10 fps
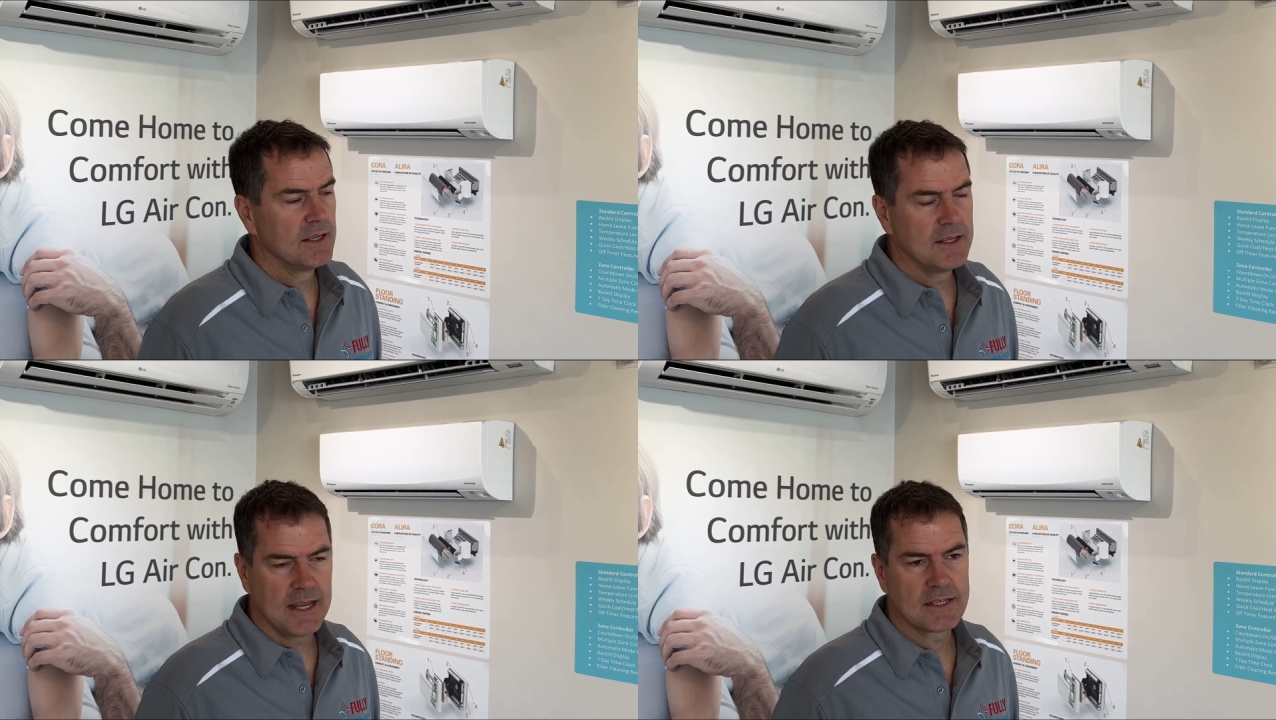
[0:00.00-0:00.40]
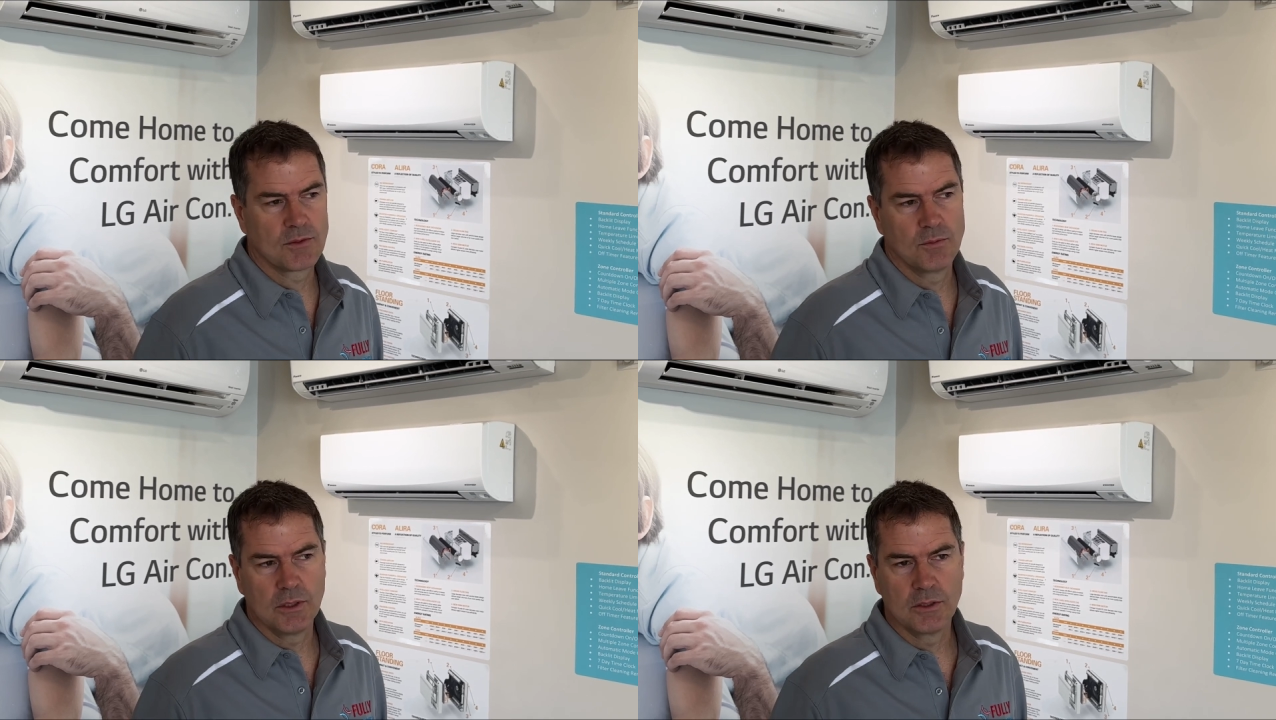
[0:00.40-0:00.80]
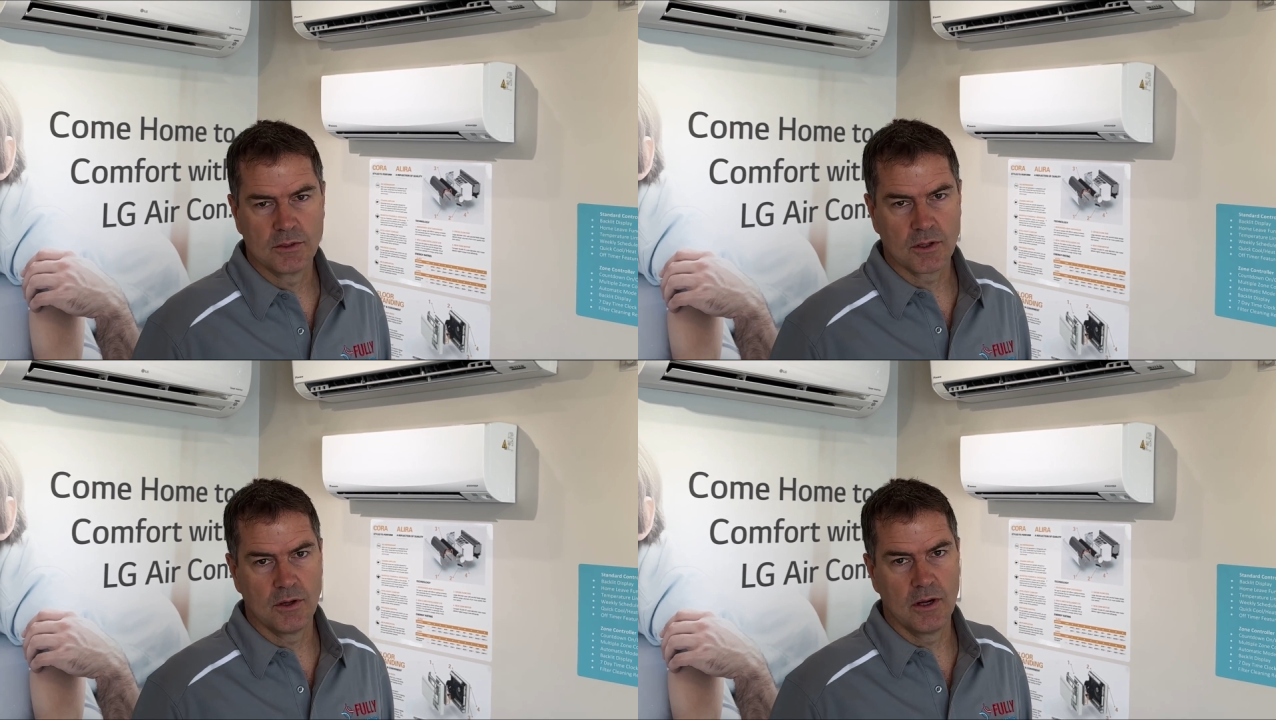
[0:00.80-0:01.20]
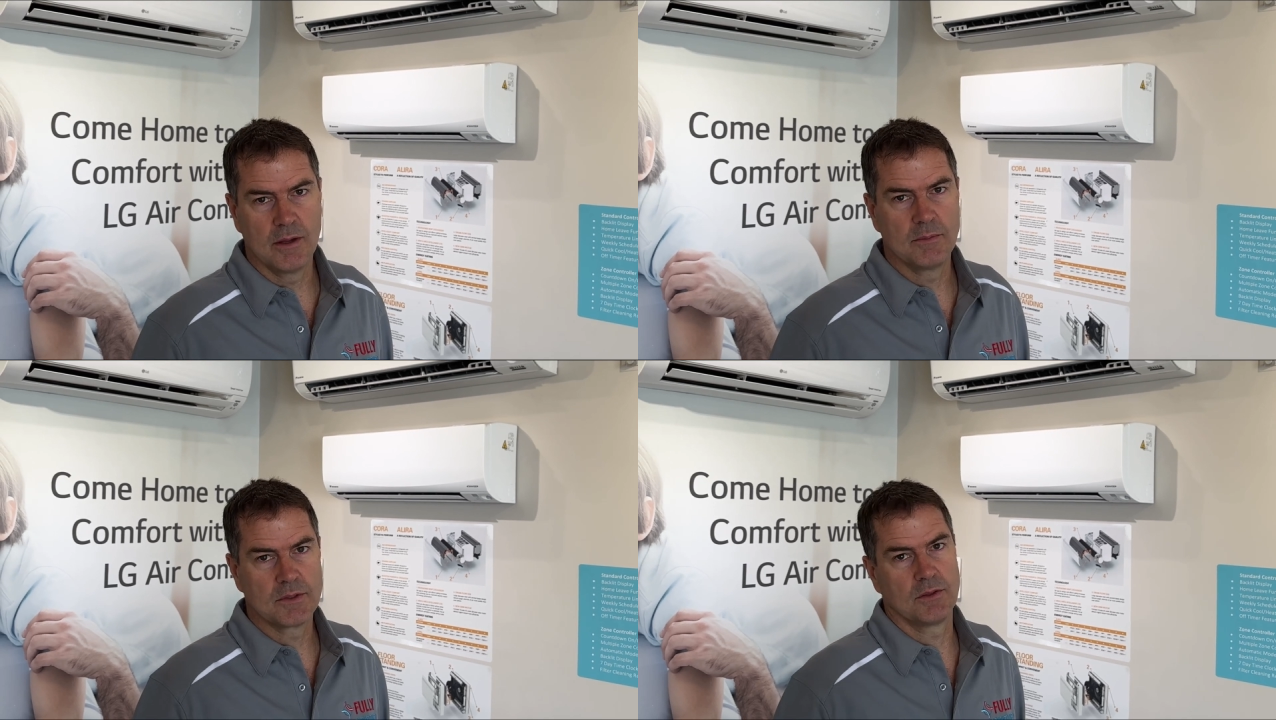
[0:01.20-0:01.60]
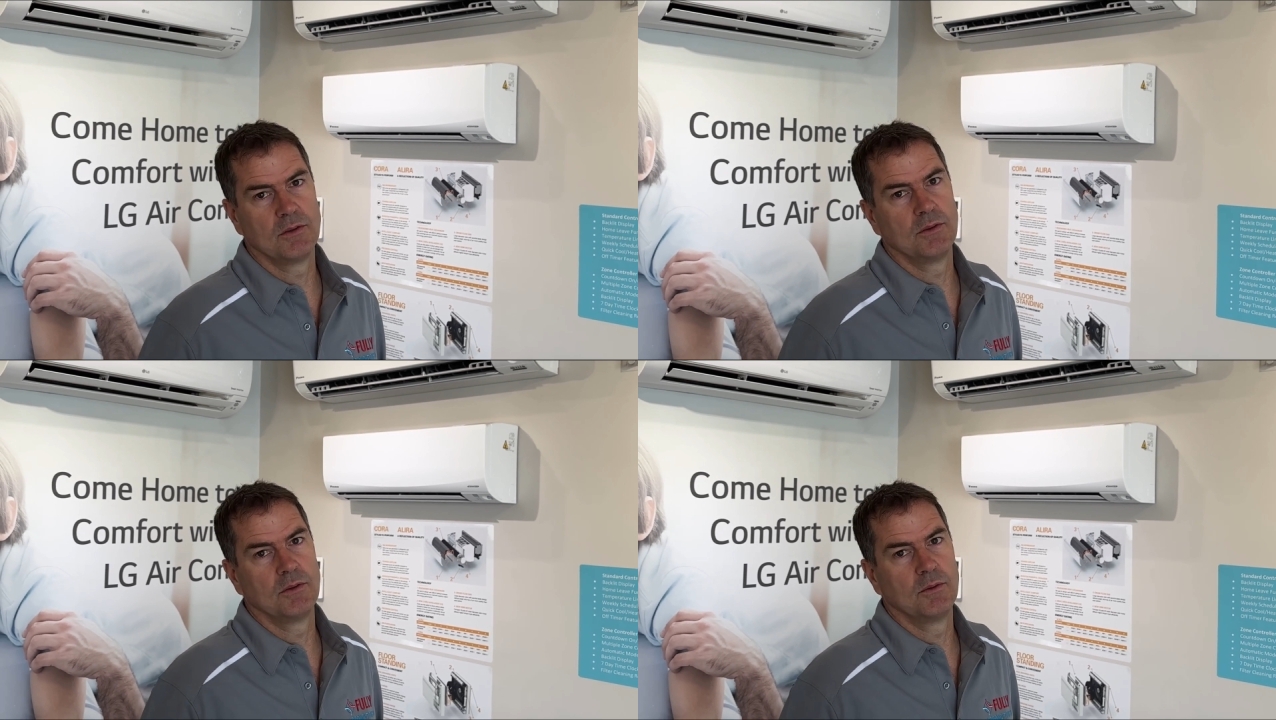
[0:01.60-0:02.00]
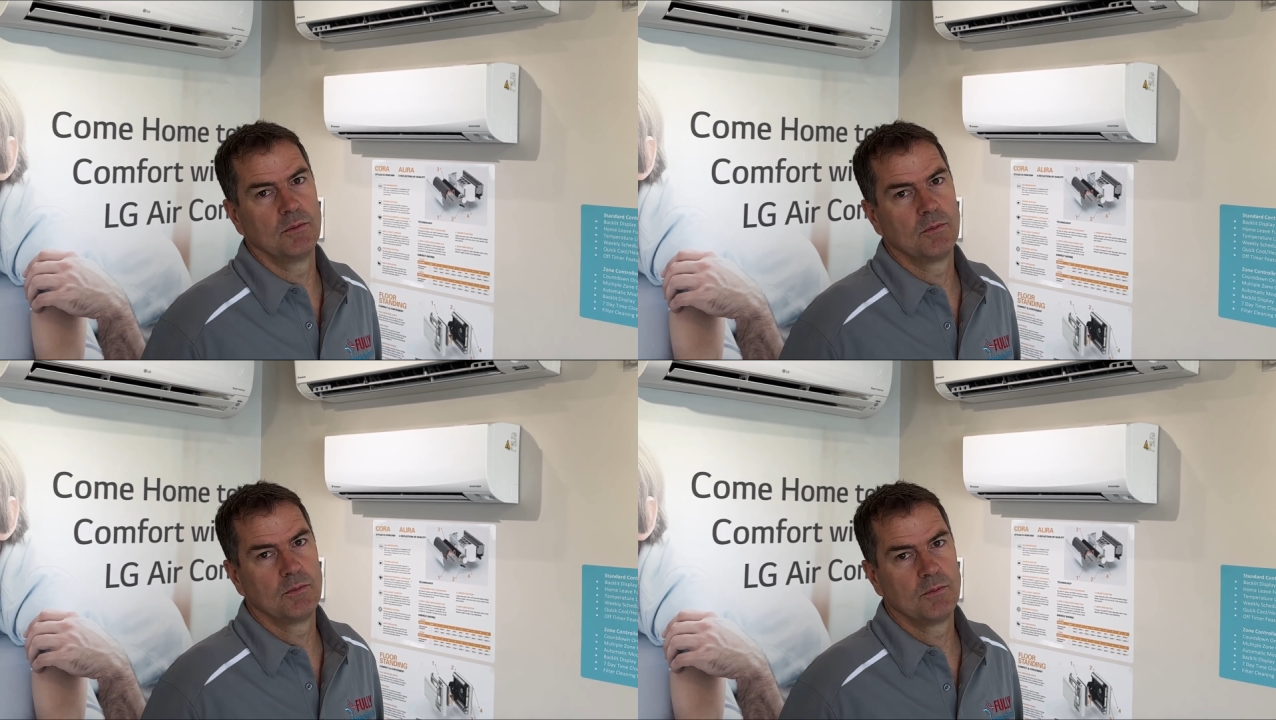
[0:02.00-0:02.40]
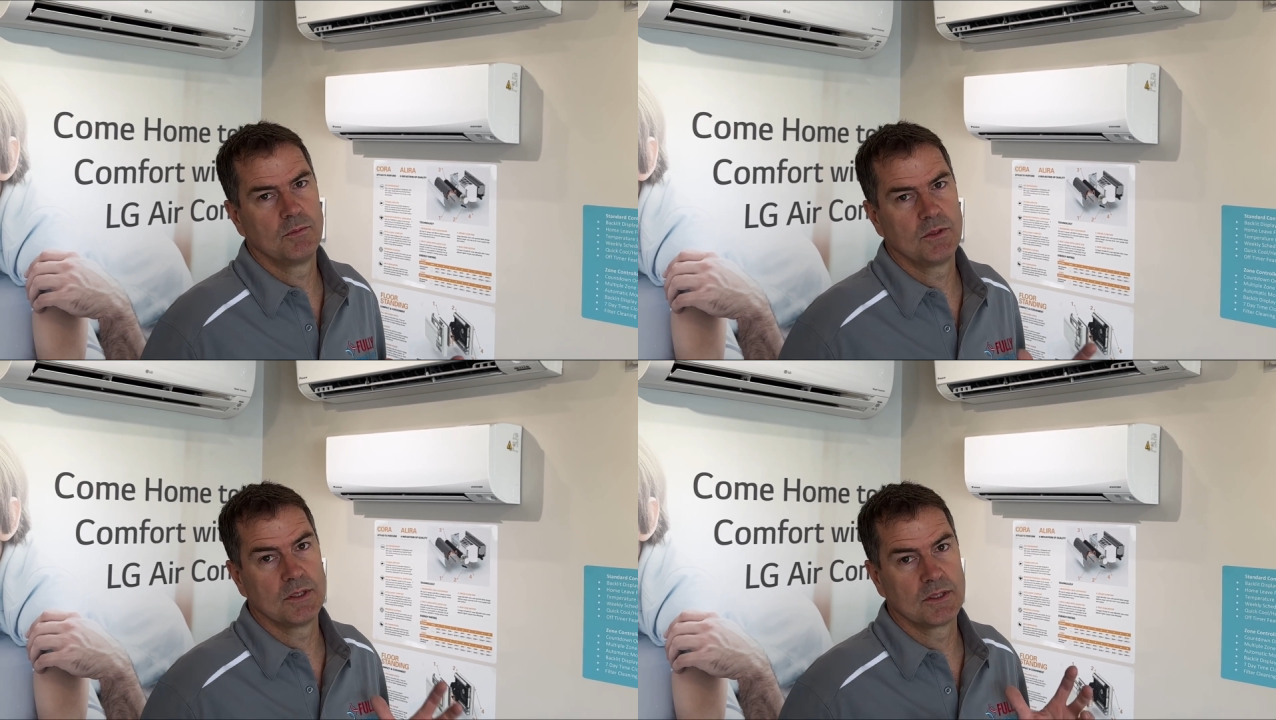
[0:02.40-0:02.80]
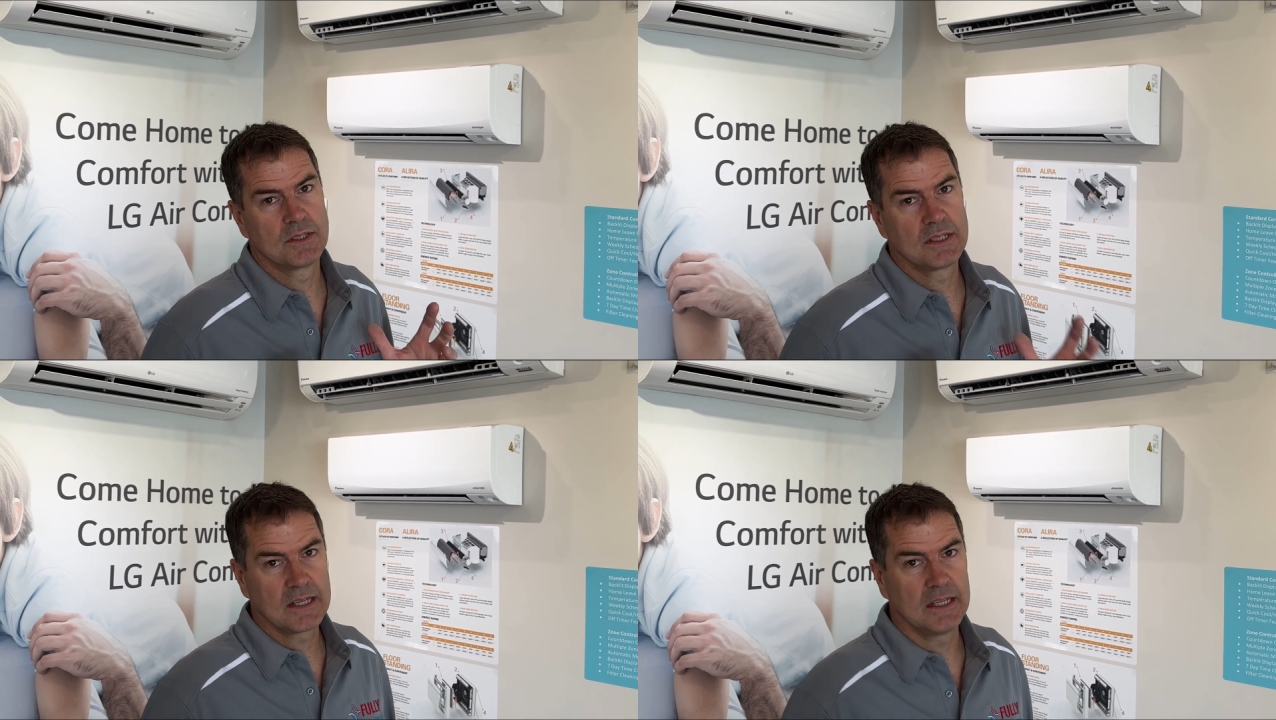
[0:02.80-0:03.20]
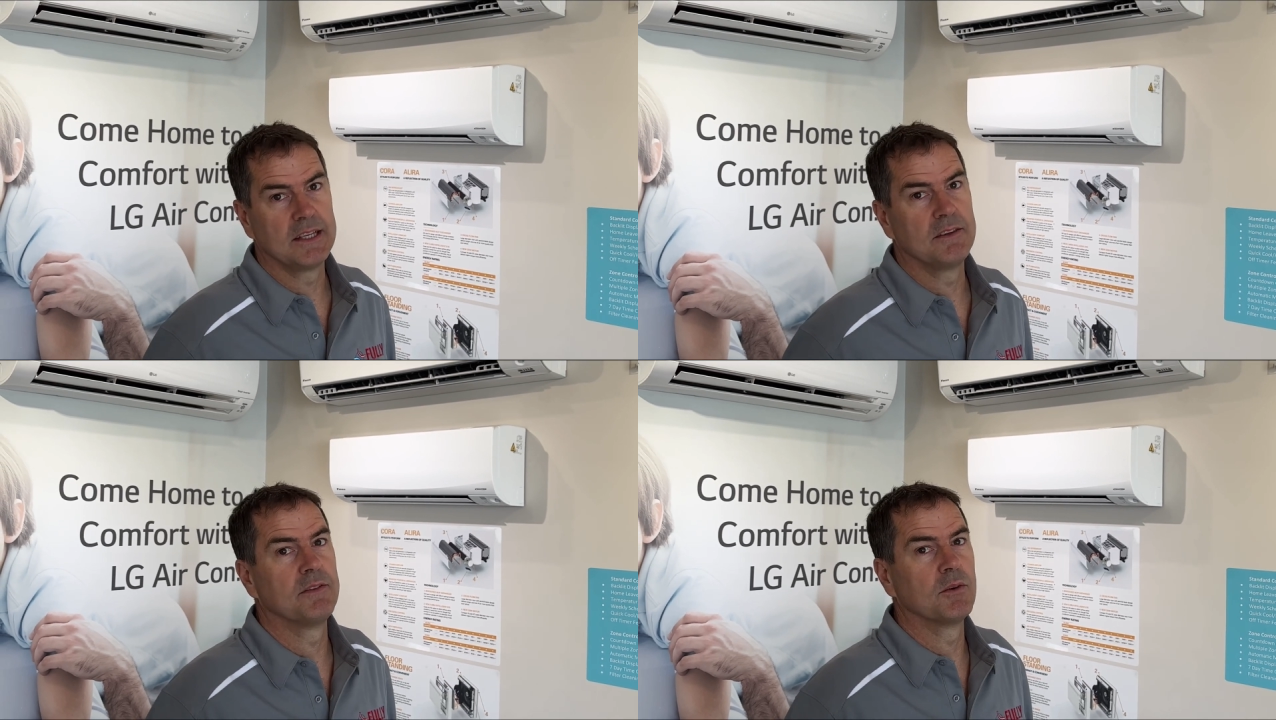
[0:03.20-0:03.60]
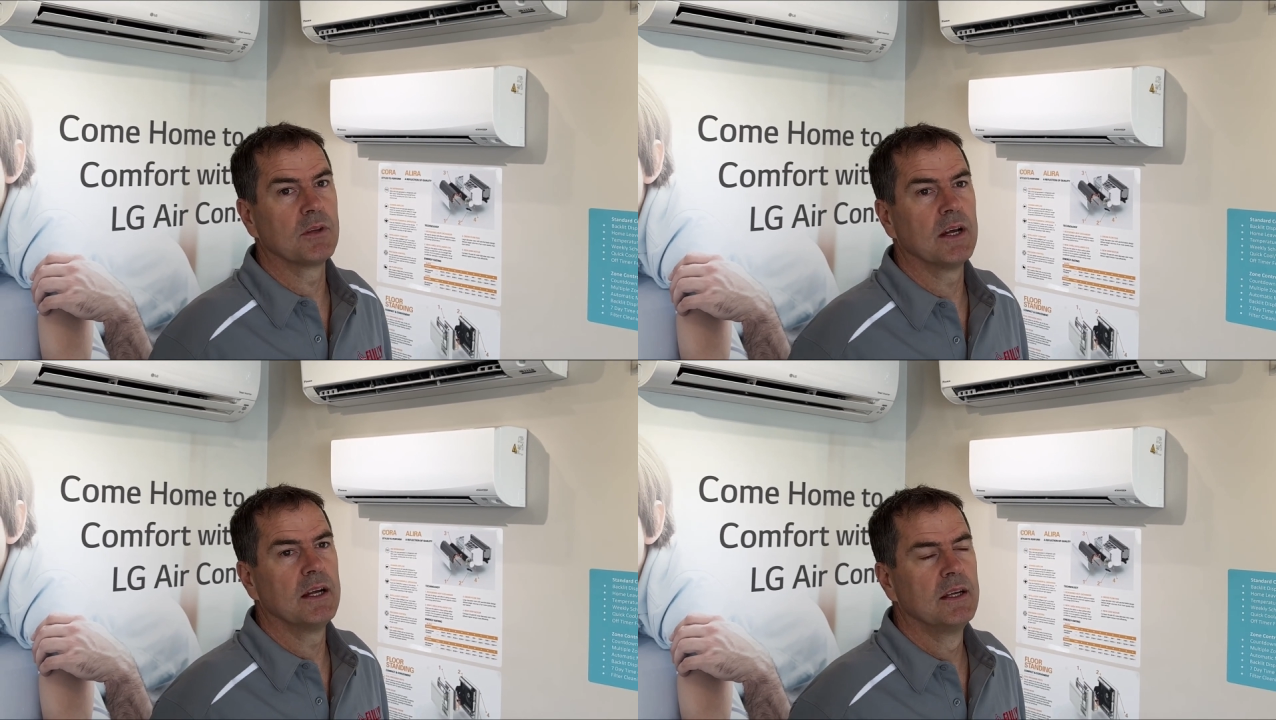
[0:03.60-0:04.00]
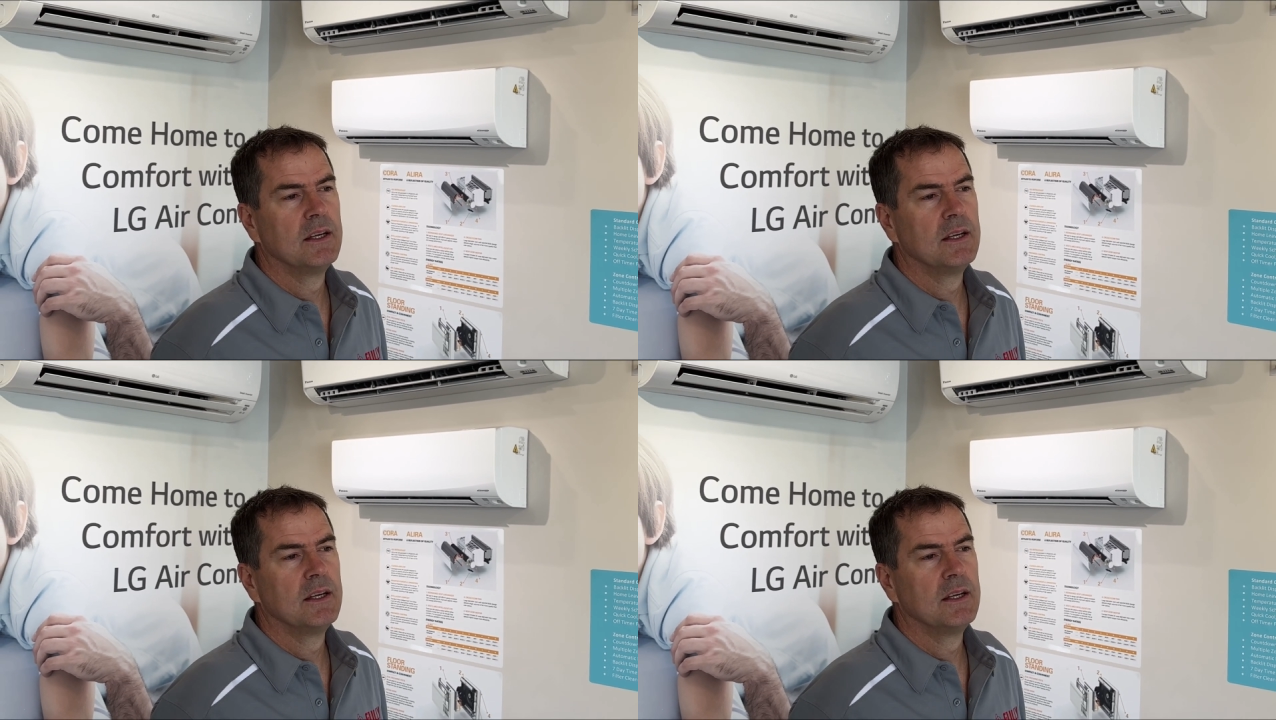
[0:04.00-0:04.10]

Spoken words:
now's a really good time to just clean your filter.